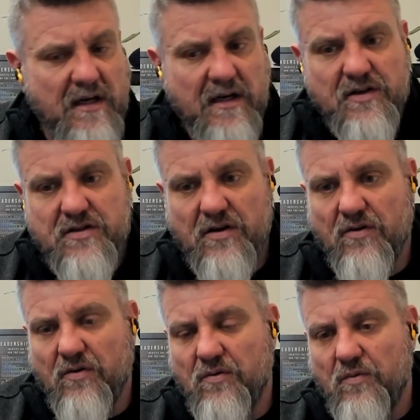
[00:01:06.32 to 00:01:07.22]

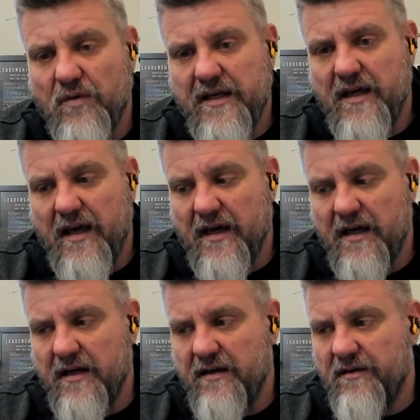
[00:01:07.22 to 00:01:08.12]
So we
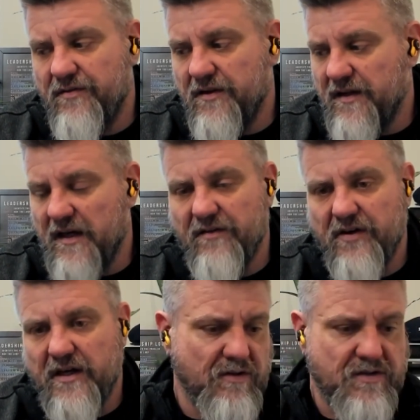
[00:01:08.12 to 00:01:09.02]
can, if you think of
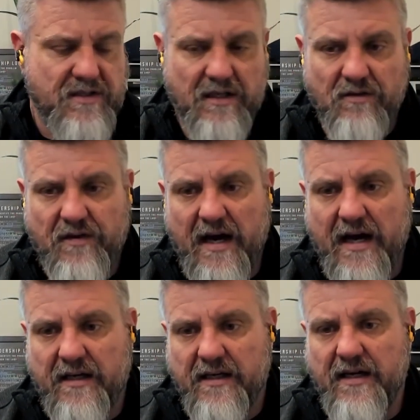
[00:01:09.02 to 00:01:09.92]
it, say you've got
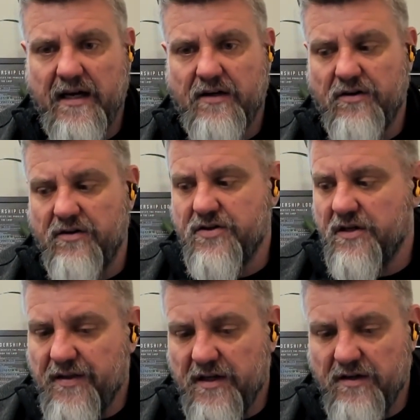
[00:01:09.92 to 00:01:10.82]
connectors
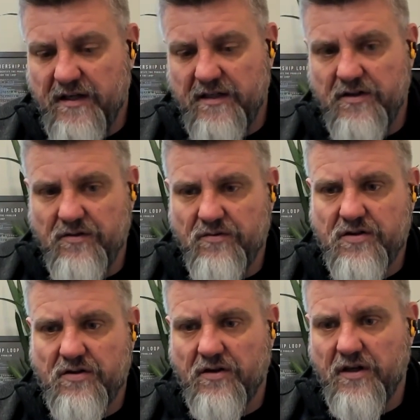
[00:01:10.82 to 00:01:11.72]
that you need to do
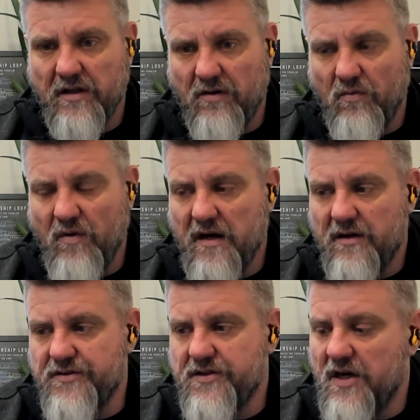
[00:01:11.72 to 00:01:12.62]
circular
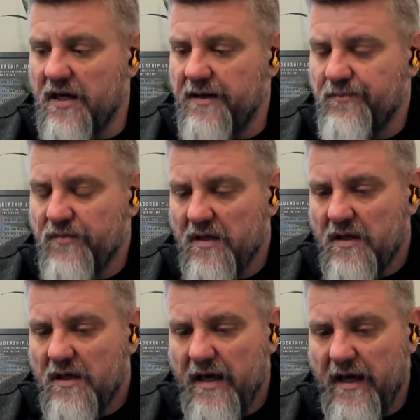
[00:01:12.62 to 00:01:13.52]
welds on,
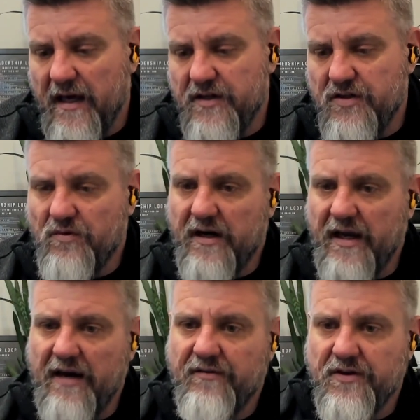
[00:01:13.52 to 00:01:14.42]
and you want to
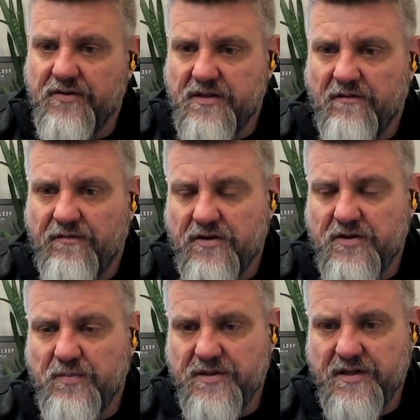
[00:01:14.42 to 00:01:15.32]
have those in a first
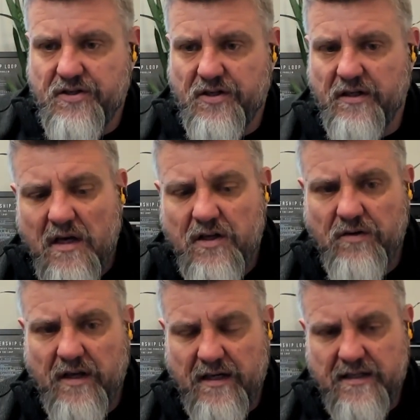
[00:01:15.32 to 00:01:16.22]
position. You
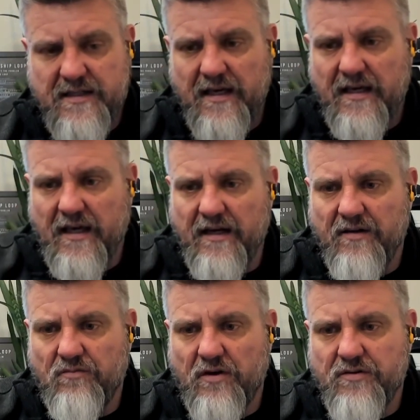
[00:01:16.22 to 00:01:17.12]
can take and
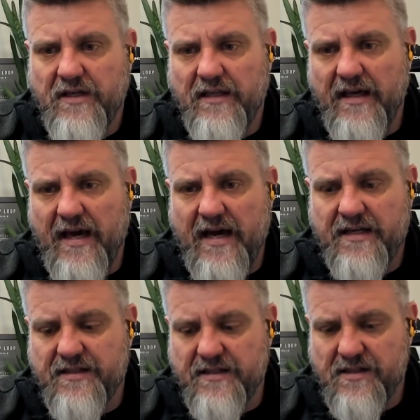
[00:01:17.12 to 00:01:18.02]
rotate the
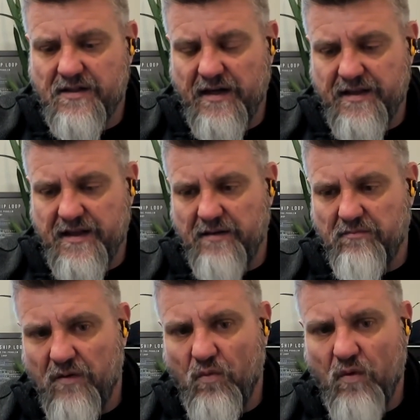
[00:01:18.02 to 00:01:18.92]
axis, and then
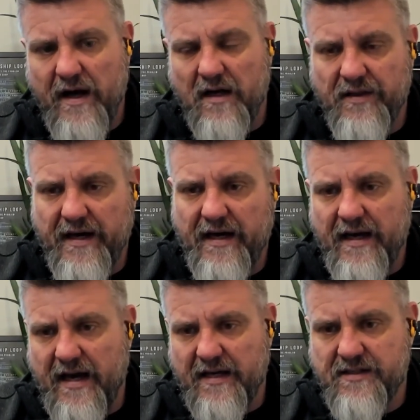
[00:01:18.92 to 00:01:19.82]
while that
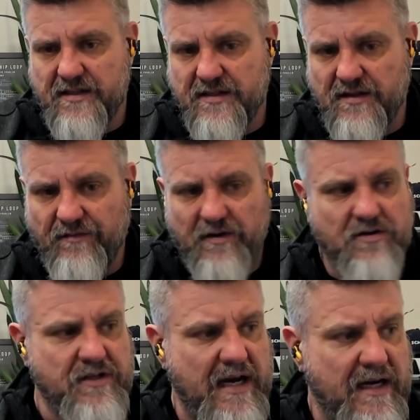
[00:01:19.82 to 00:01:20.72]
axis, the first
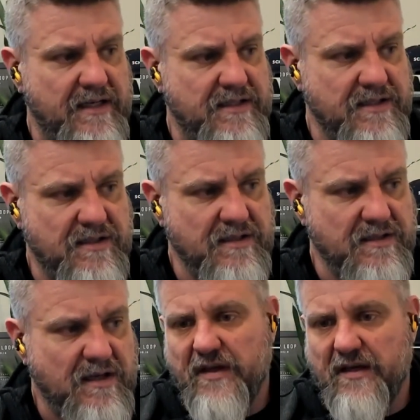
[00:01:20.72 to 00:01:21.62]
axis is
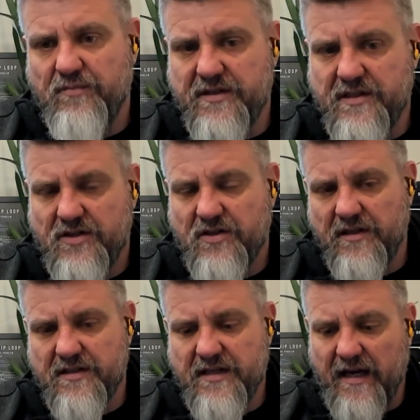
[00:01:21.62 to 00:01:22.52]
in position, the
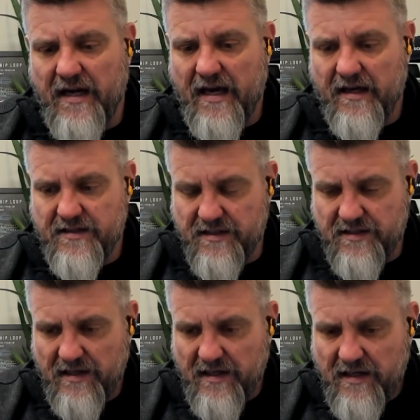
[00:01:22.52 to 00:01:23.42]
second axis
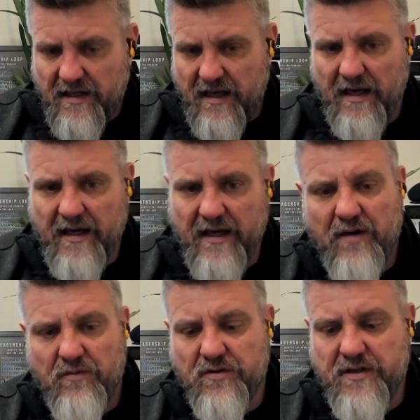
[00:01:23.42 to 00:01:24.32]
can
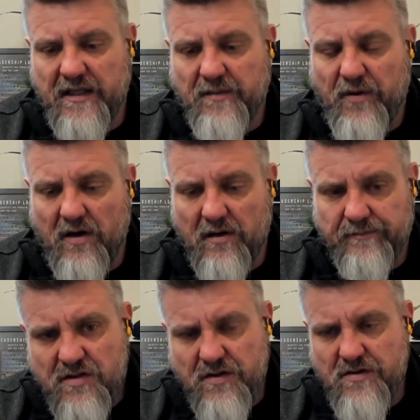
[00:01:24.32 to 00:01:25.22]
rotate the part.
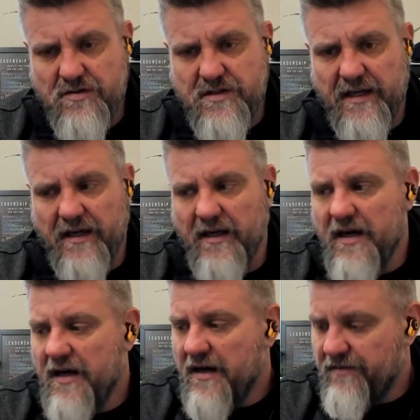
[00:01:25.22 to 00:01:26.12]
So using
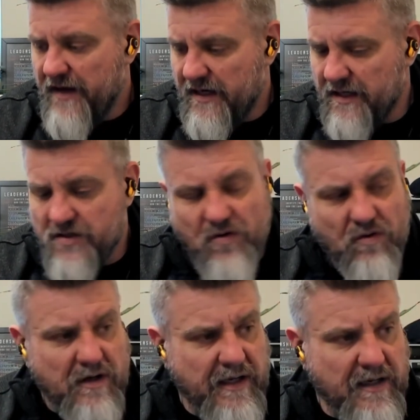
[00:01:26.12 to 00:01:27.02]
Fanuc's
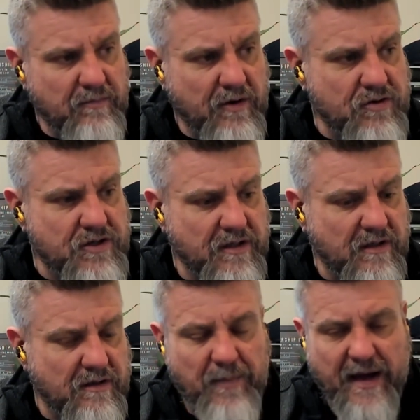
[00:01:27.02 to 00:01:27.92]
coordinated motion
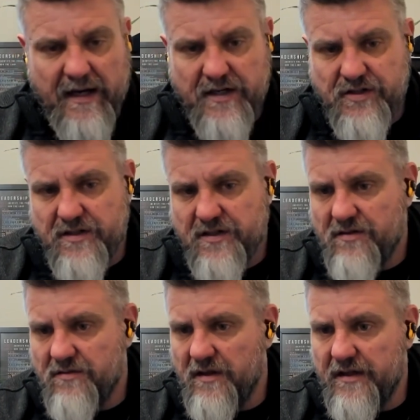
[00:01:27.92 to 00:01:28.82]
packages,
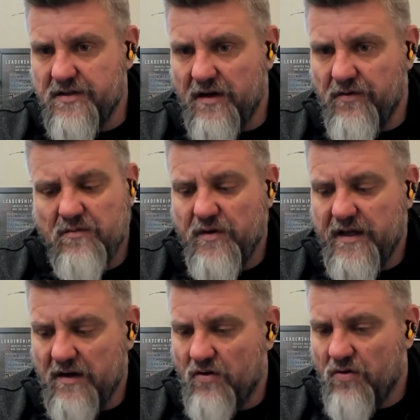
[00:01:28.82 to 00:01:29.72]
the software, we can
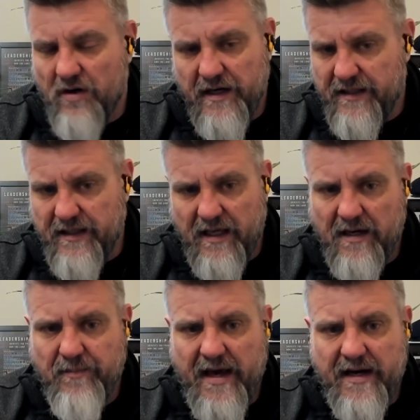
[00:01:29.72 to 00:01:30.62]
coordinate the
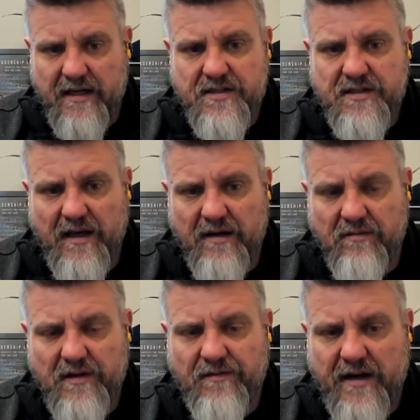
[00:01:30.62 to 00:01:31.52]
kinematics and
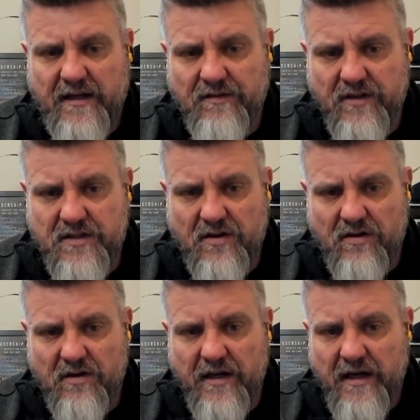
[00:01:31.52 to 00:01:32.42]
effectively
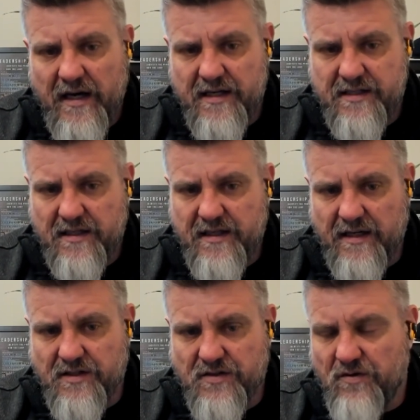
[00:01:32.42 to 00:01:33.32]
turn a
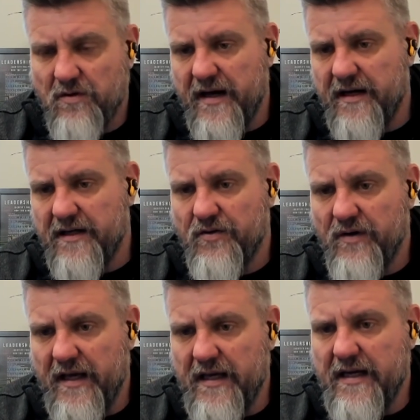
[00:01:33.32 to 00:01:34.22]
6-axis robot into an
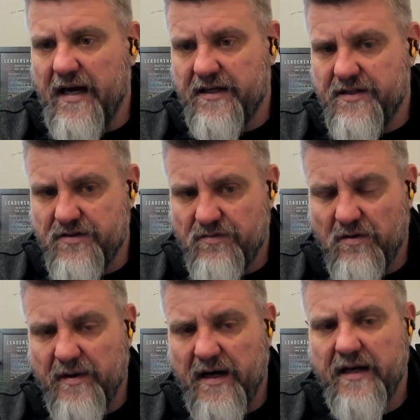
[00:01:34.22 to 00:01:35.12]
8-axis
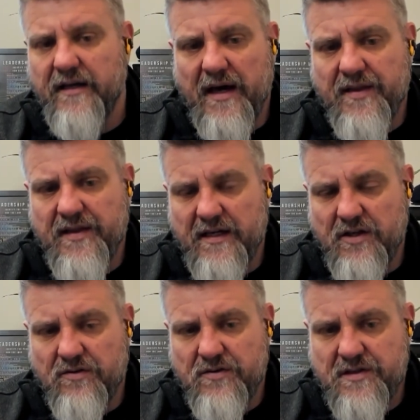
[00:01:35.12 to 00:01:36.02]
robot, and then
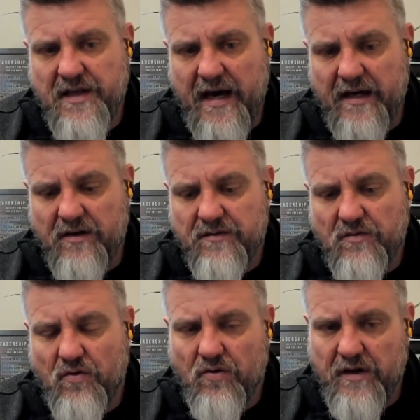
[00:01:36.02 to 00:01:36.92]
use that
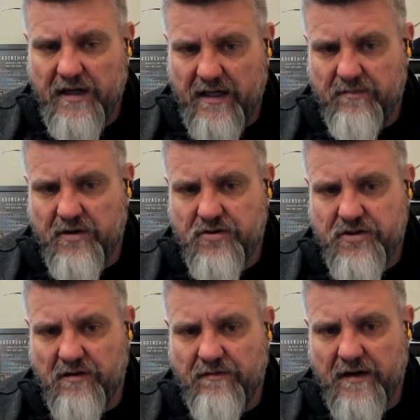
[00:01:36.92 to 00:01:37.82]
coordinated motion
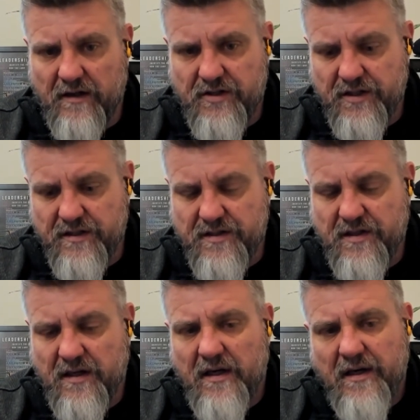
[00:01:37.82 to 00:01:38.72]
functions
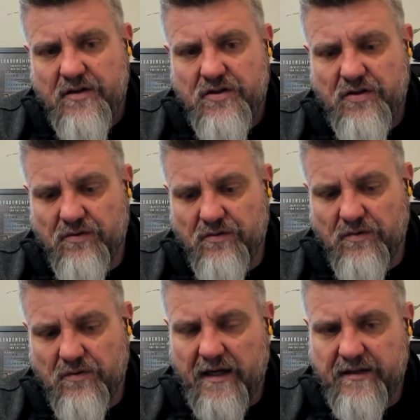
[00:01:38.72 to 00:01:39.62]

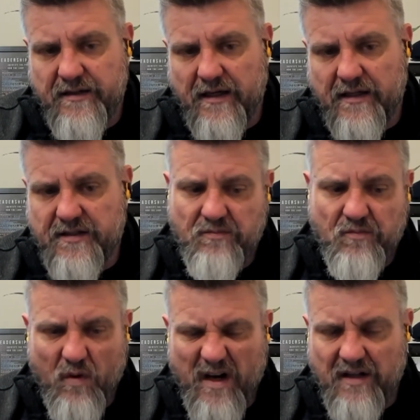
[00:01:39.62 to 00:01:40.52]
to conduct
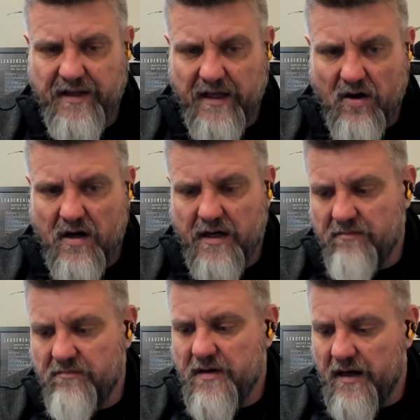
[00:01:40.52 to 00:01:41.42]
welding
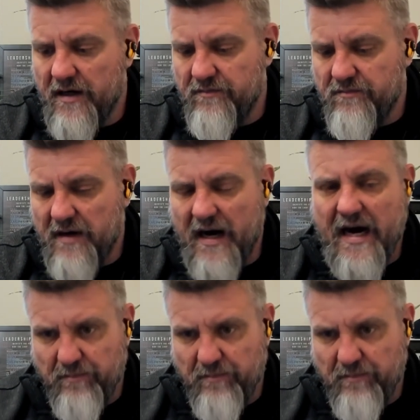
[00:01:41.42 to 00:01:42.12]
on odd